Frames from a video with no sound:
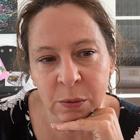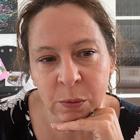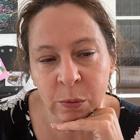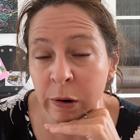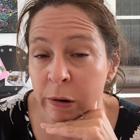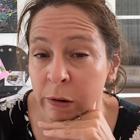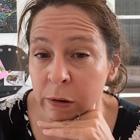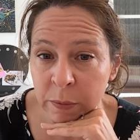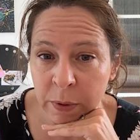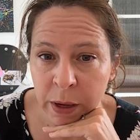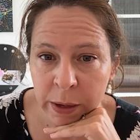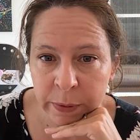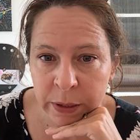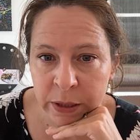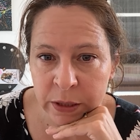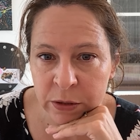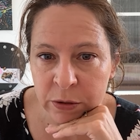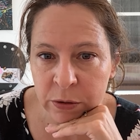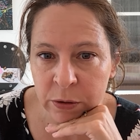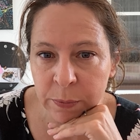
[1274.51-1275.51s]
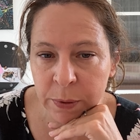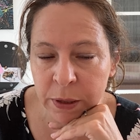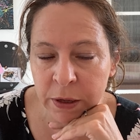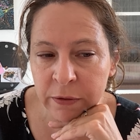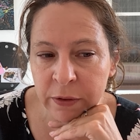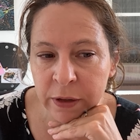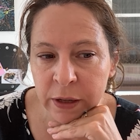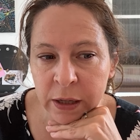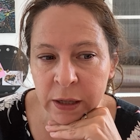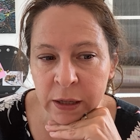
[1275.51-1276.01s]
I maybe do a bit
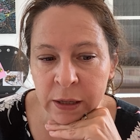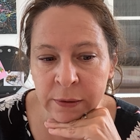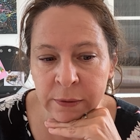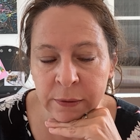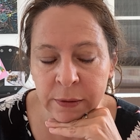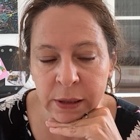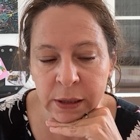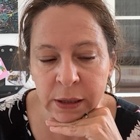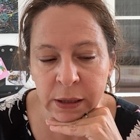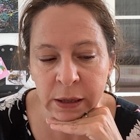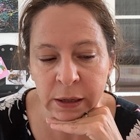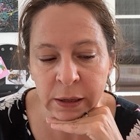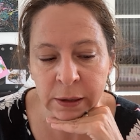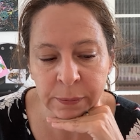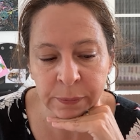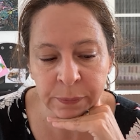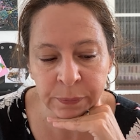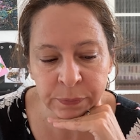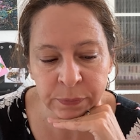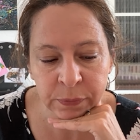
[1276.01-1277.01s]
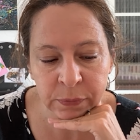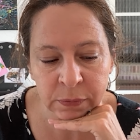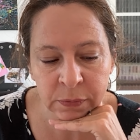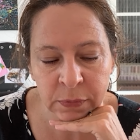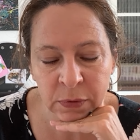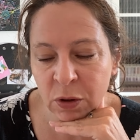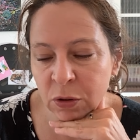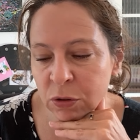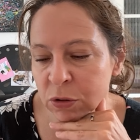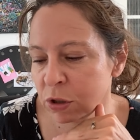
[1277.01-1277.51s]
of a,
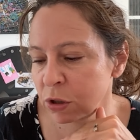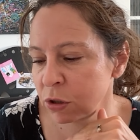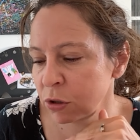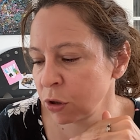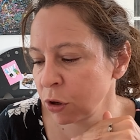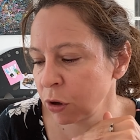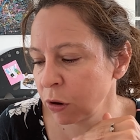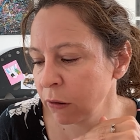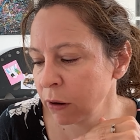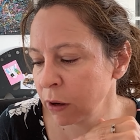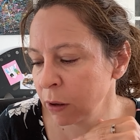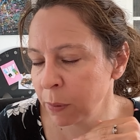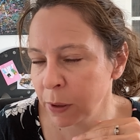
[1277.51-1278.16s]
not tutorial,